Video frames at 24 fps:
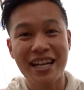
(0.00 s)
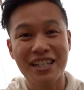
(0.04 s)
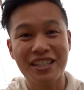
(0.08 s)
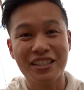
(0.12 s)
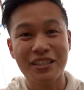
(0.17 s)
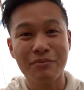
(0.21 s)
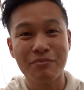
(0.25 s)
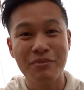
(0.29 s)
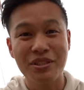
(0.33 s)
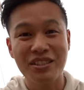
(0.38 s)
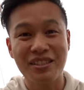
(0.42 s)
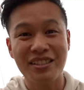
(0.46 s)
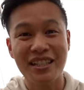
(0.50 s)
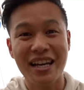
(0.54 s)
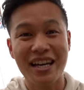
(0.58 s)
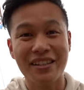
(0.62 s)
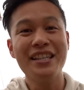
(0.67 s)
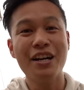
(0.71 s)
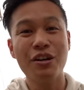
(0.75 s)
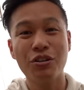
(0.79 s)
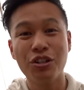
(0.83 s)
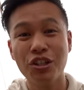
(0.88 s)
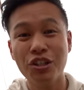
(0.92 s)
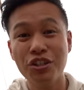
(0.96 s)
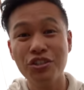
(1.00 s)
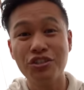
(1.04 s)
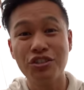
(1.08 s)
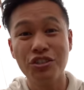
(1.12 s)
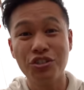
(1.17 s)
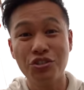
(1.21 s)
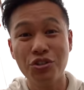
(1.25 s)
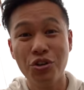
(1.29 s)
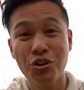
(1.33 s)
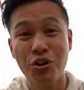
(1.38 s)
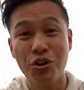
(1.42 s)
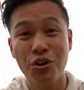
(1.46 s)
actually miss out. They'll close
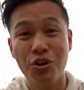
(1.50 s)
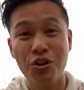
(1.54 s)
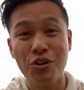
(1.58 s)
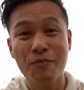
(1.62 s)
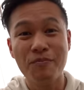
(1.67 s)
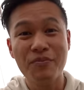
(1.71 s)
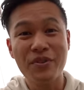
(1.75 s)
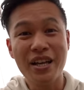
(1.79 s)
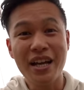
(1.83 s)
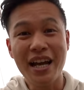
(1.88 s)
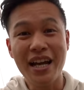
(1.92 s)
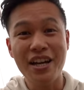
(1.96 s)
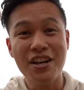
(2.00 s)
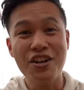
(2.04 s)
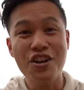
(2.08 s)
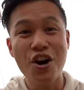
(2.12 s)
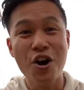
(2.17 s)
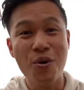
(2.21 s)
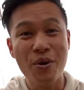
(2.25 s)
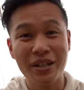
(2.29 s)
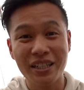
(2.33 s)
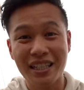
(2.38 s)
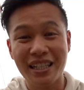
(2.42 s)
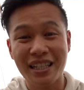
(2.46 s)
the door and no one